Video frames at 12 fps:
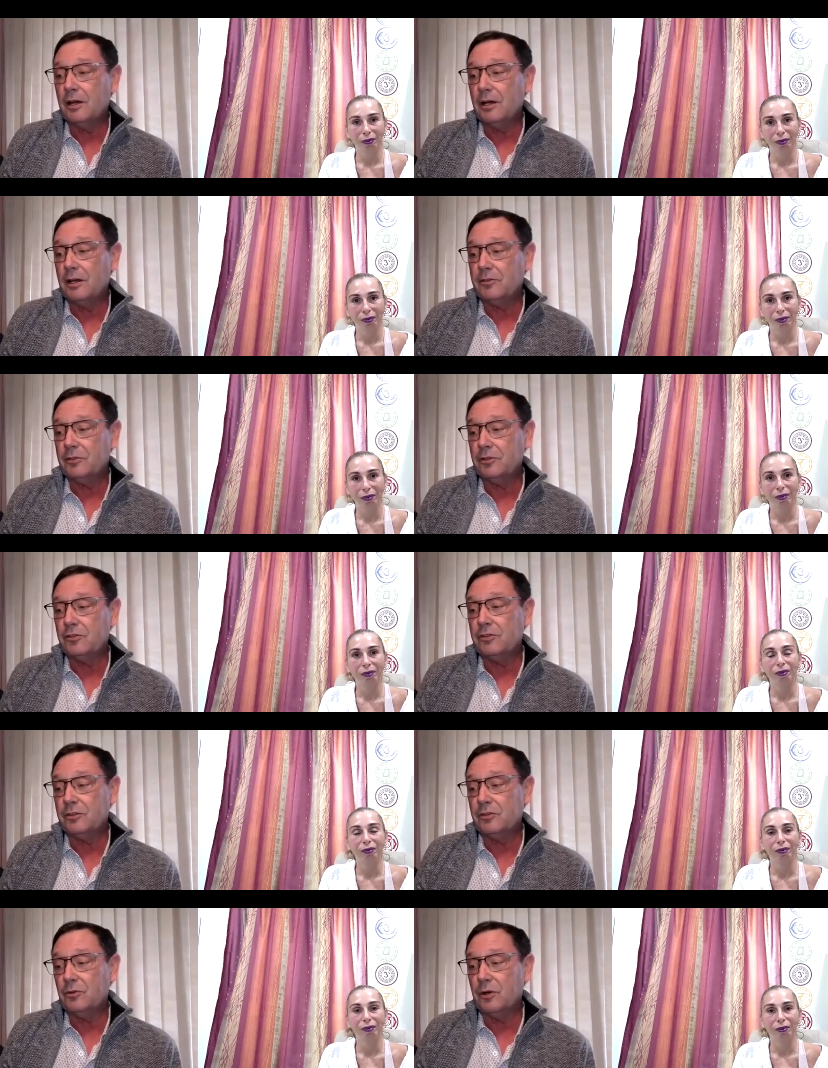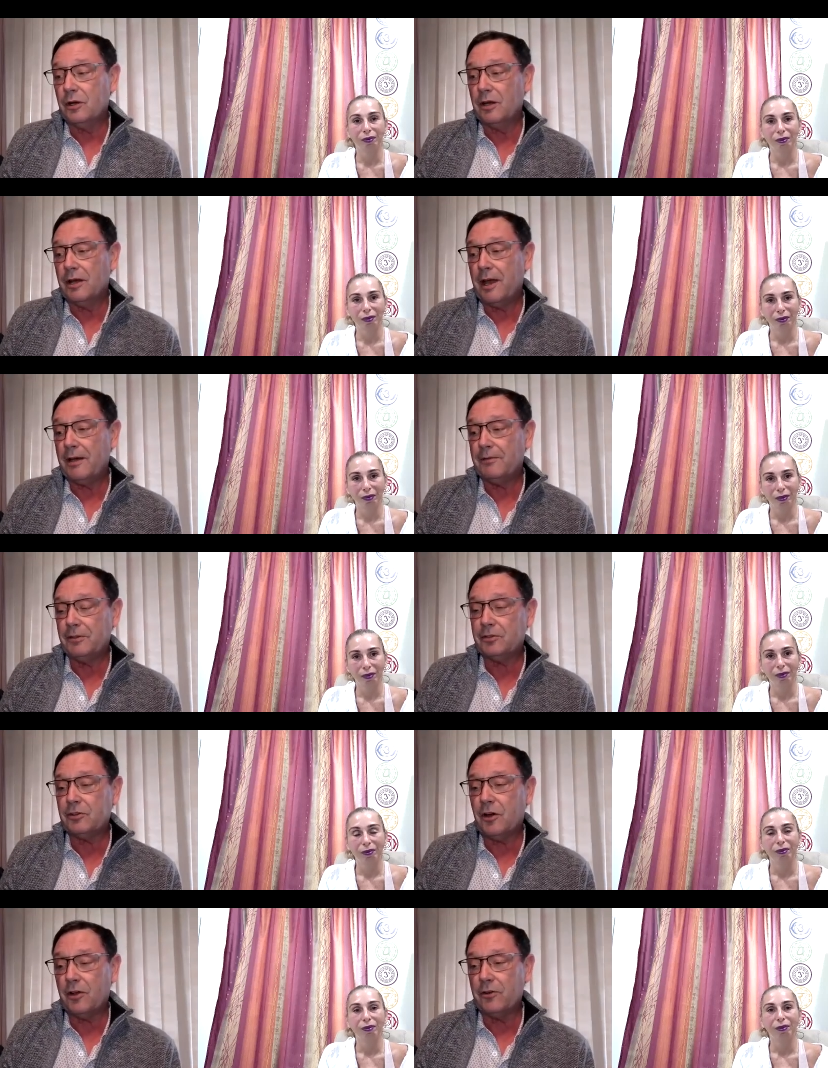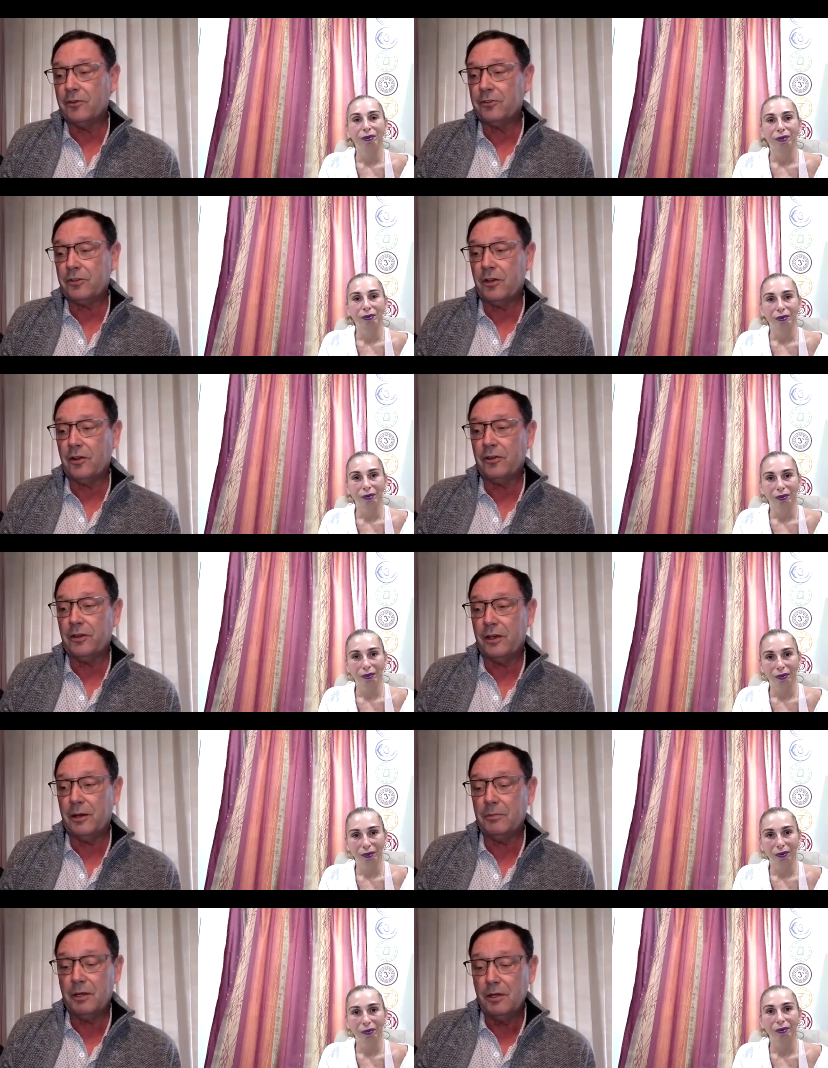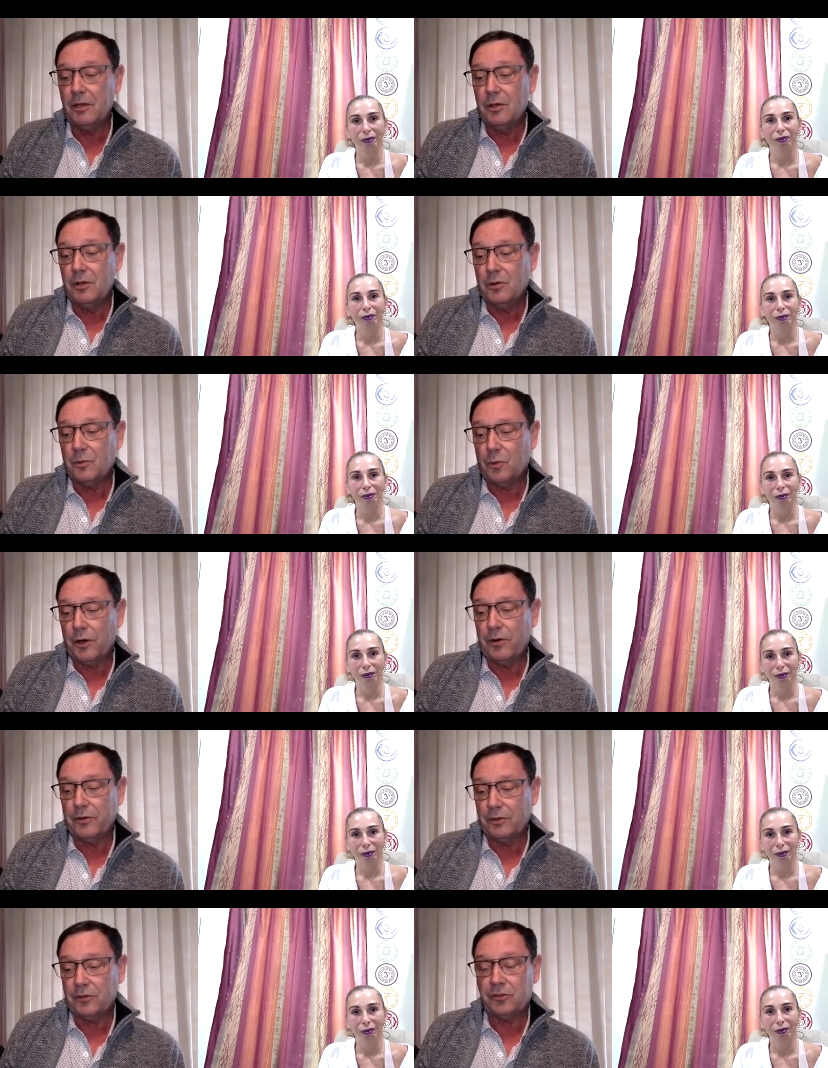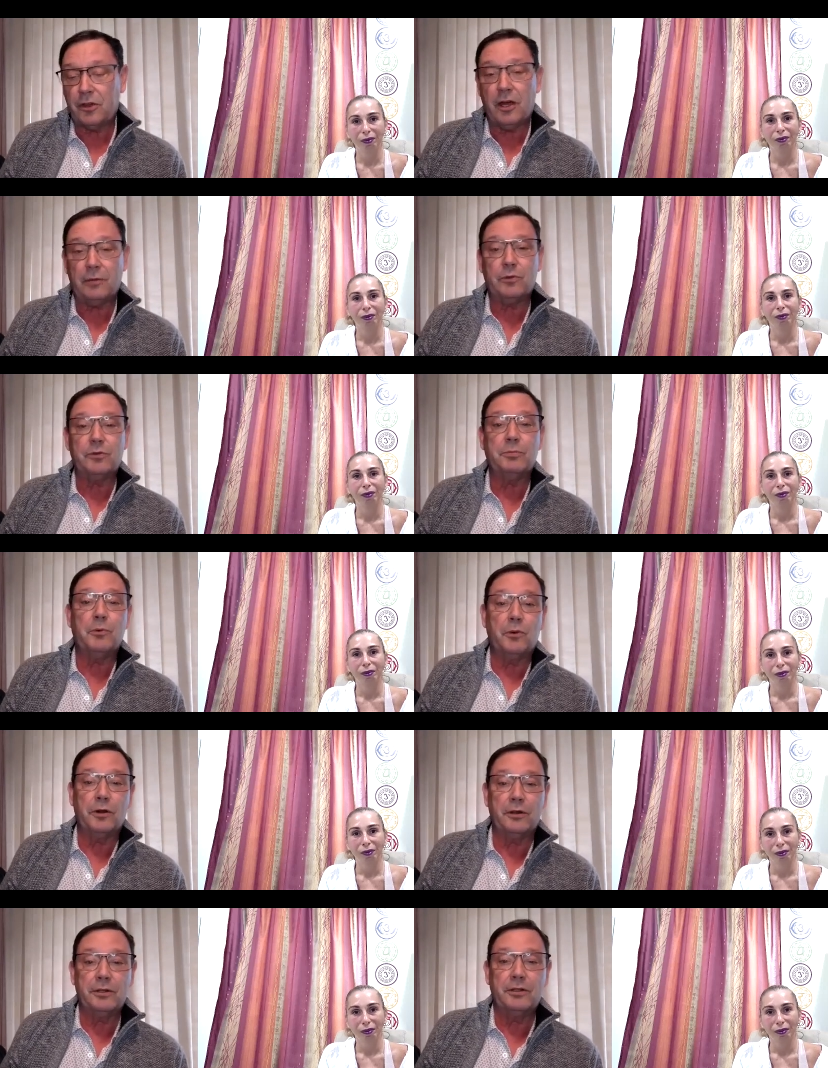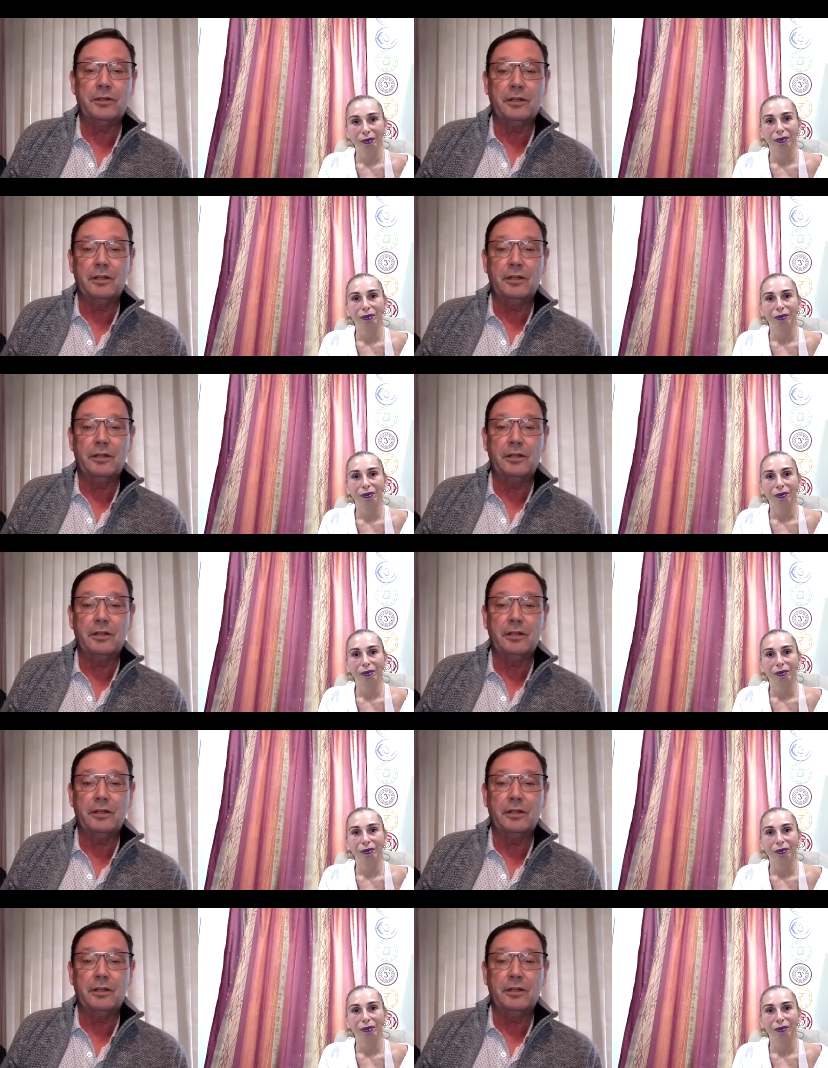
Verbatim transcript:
Speaker 1: uh, to to uh, have his scholars tell them where this child was born.